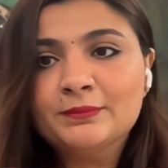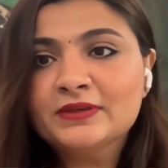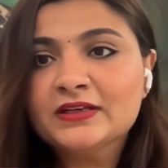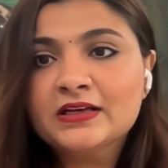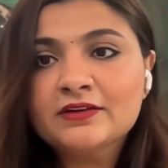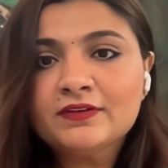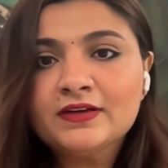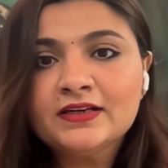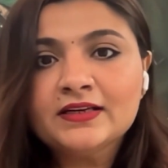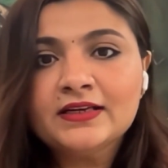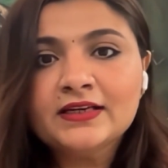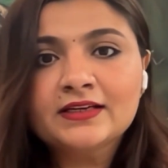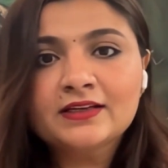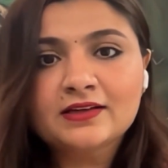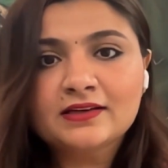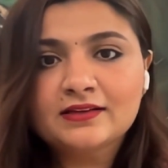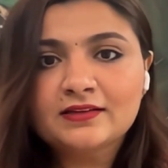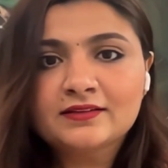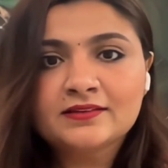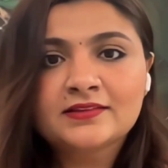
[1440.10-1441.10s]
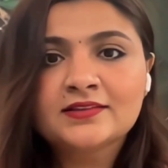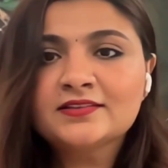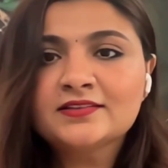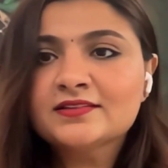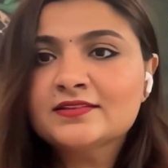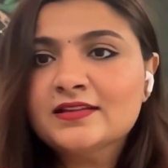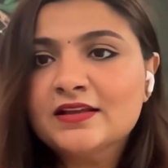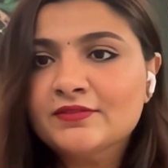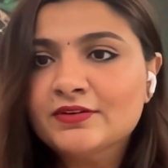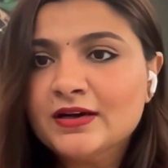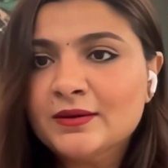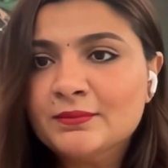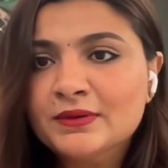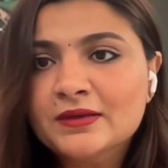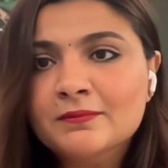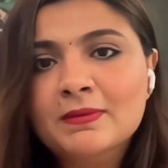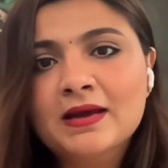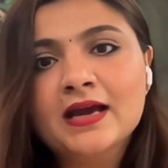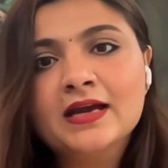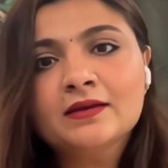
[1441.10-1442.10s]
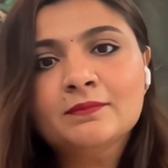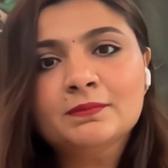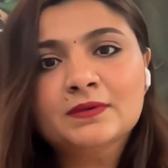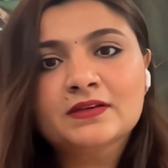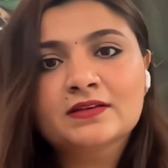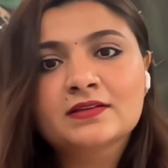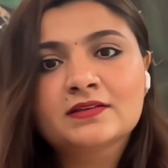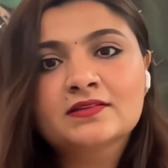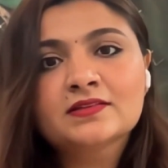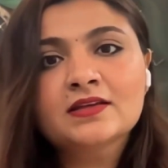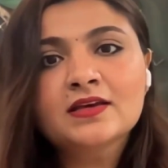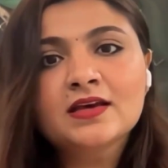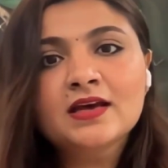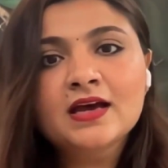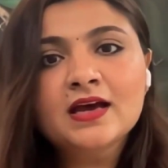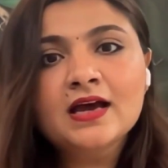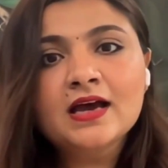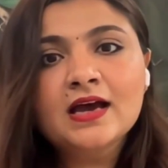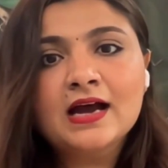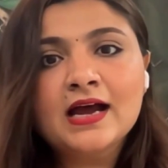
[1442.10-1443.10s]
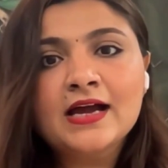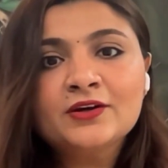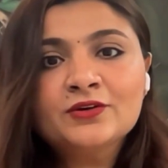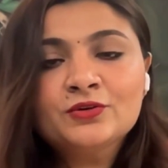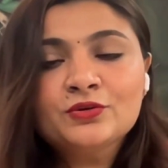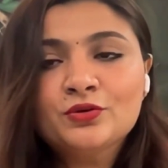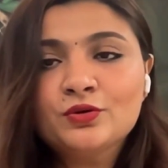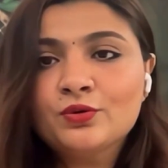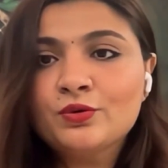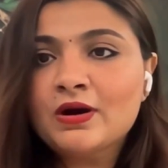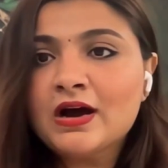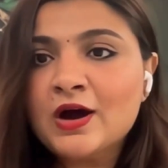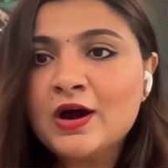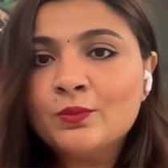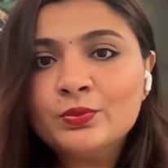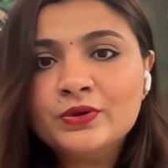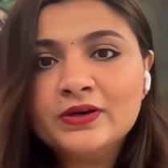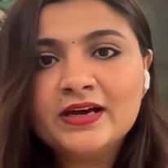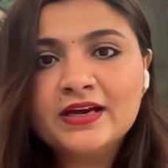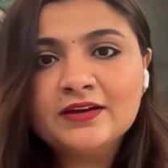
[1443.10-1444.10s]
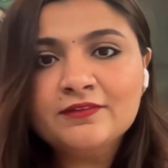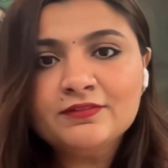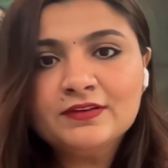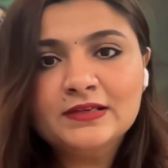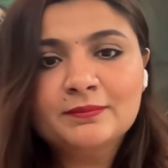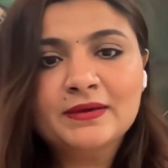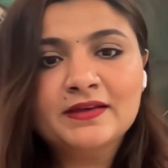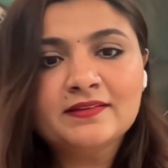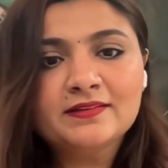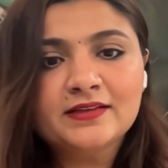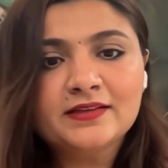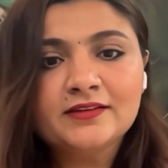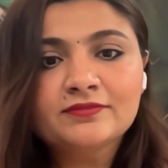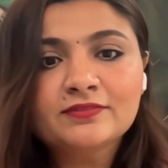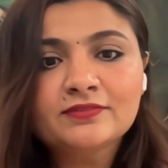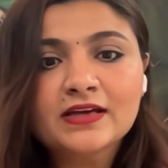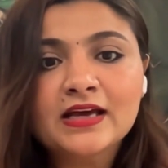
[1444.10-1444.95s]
and I felt like this is never coming back because I don't know how would I feel myself.